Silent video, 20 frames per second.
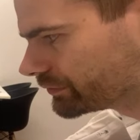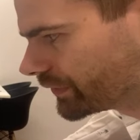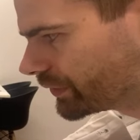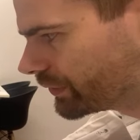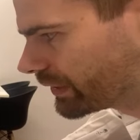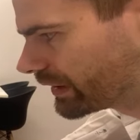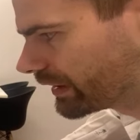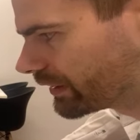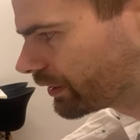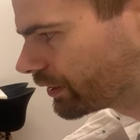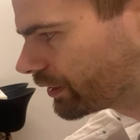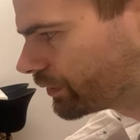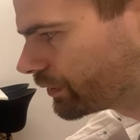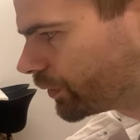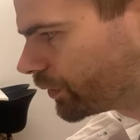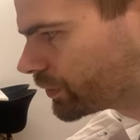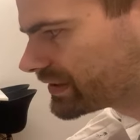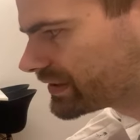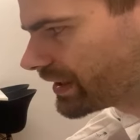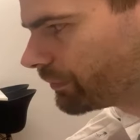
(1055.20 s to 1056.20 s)
You can
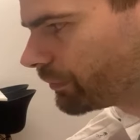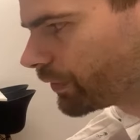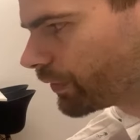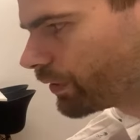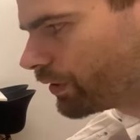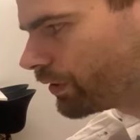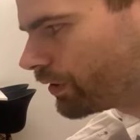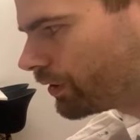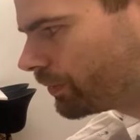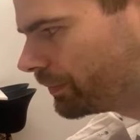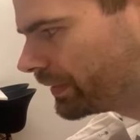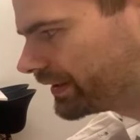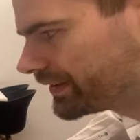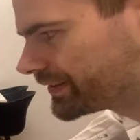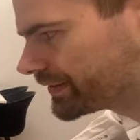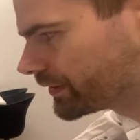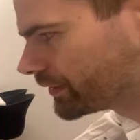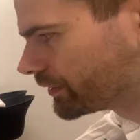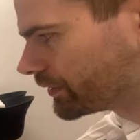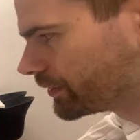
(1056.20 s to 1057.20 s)
quote some law
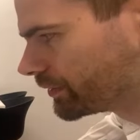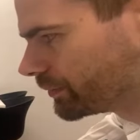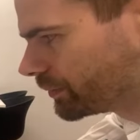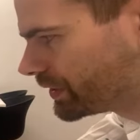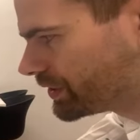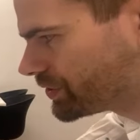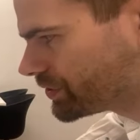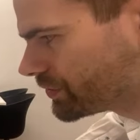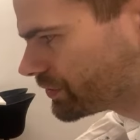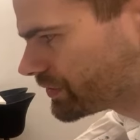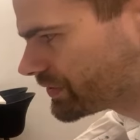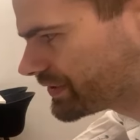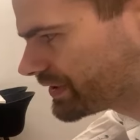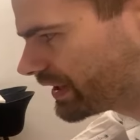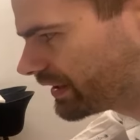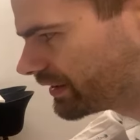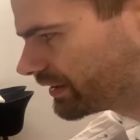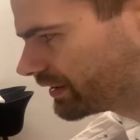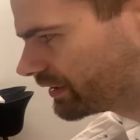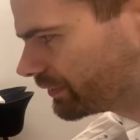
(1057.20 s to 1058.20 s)
based on which you're
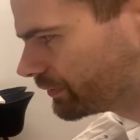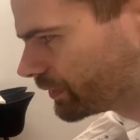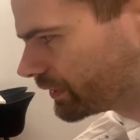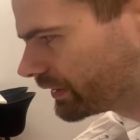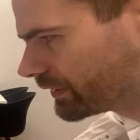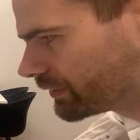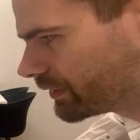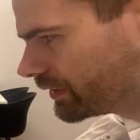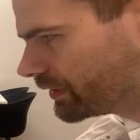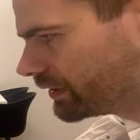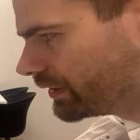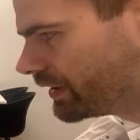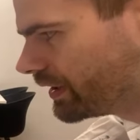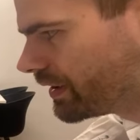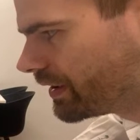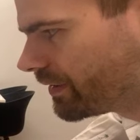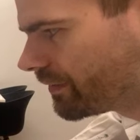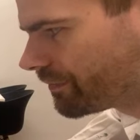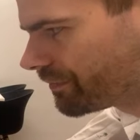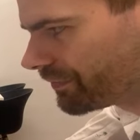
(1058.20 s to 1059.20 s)
sending whatever.
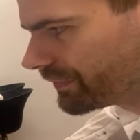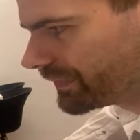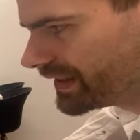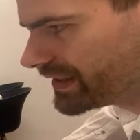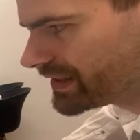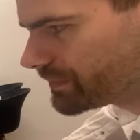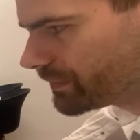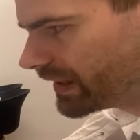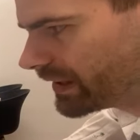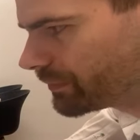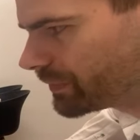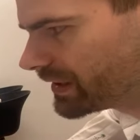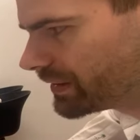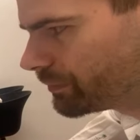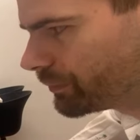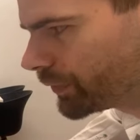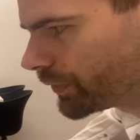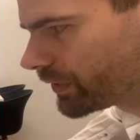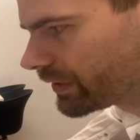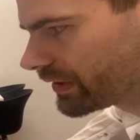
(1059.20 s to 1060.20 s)
This might be
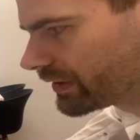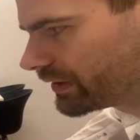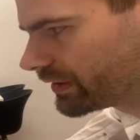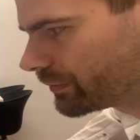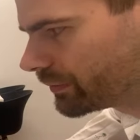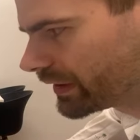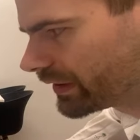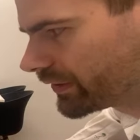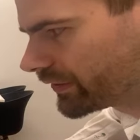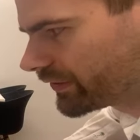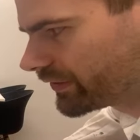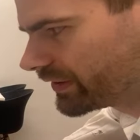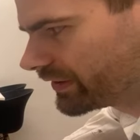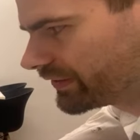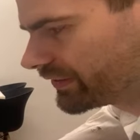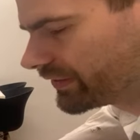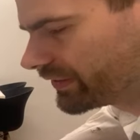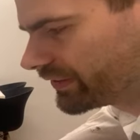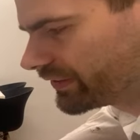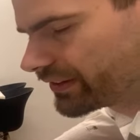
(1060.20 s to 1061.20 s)
important because
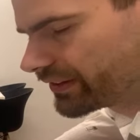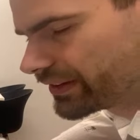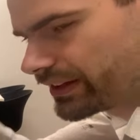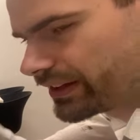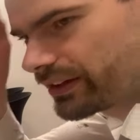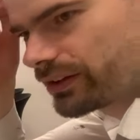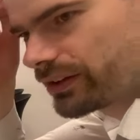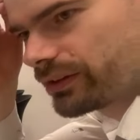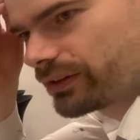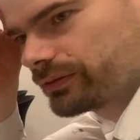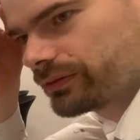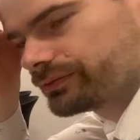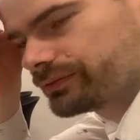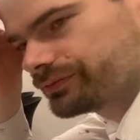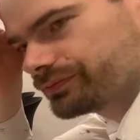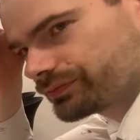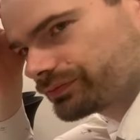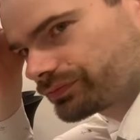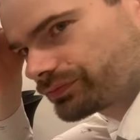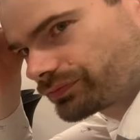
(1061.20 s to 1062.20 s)
this is the
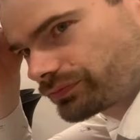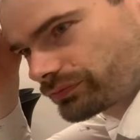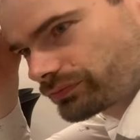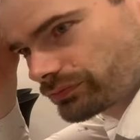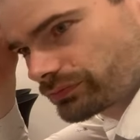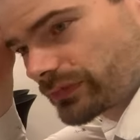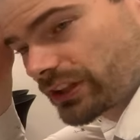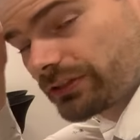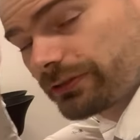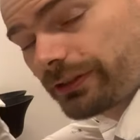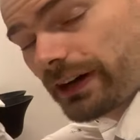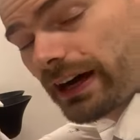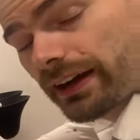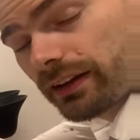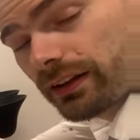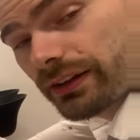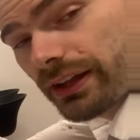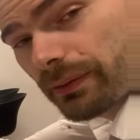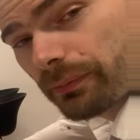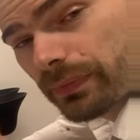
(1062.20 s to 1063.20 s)

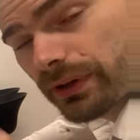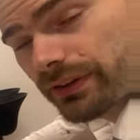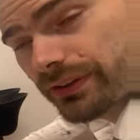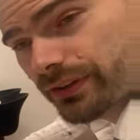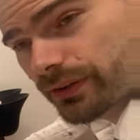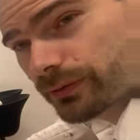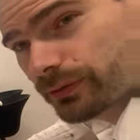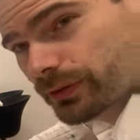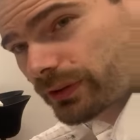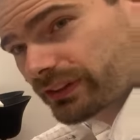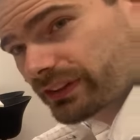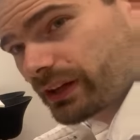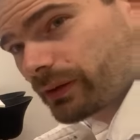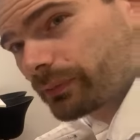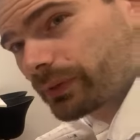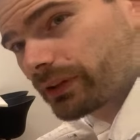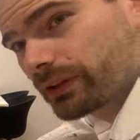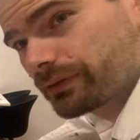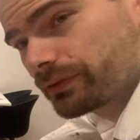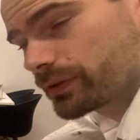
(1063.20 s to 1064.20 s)
file number. So for
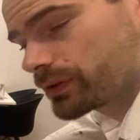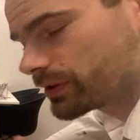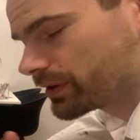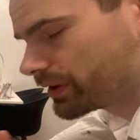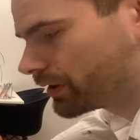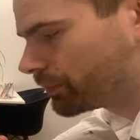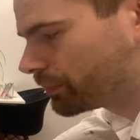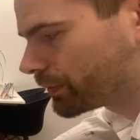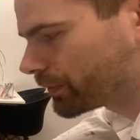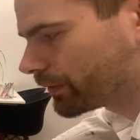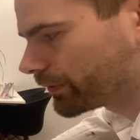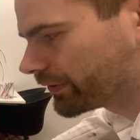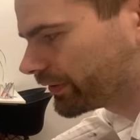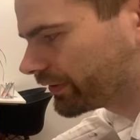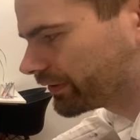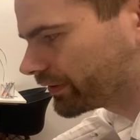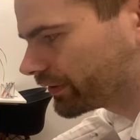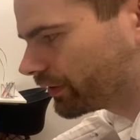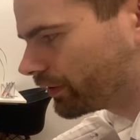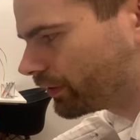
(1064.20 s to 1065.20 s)
example, if you're in the
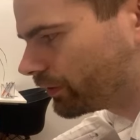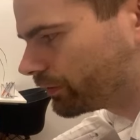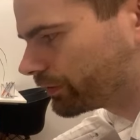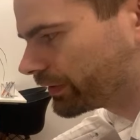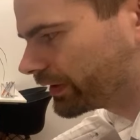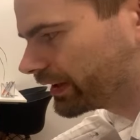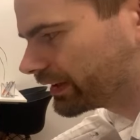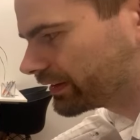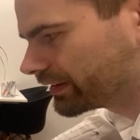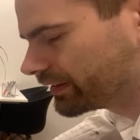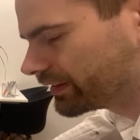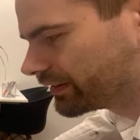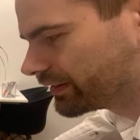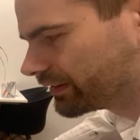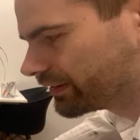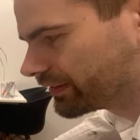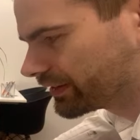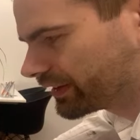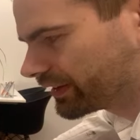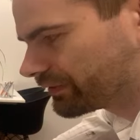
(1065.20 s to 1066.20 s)
process of
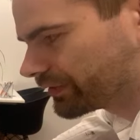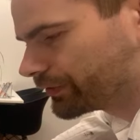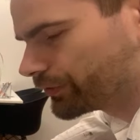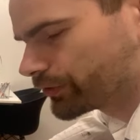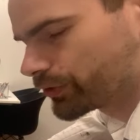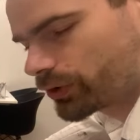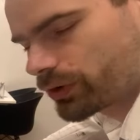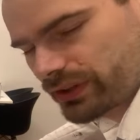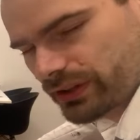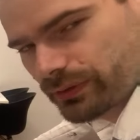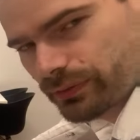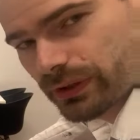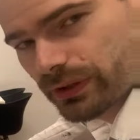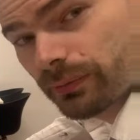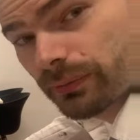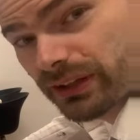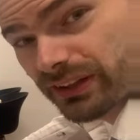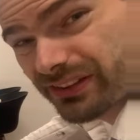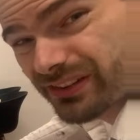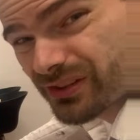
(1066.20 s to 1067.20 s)
getting something sorted with
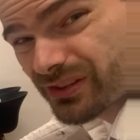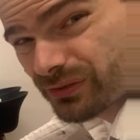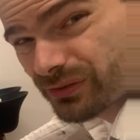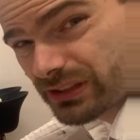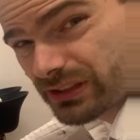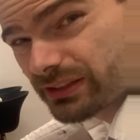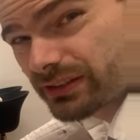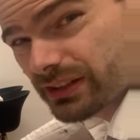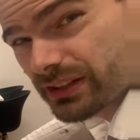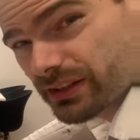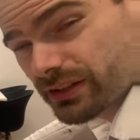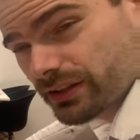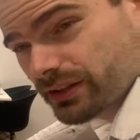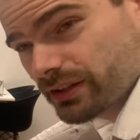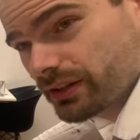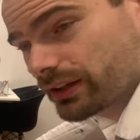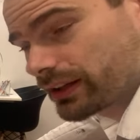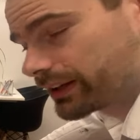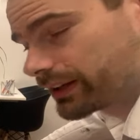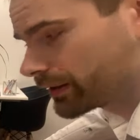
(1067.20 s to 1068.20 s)
the Ministry of the
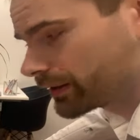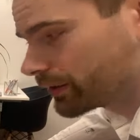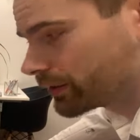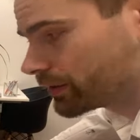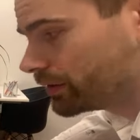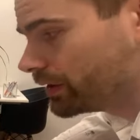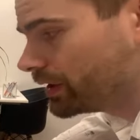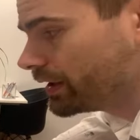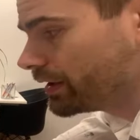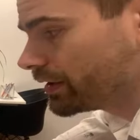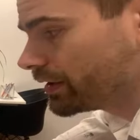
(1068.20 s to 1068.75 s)
Interior, like your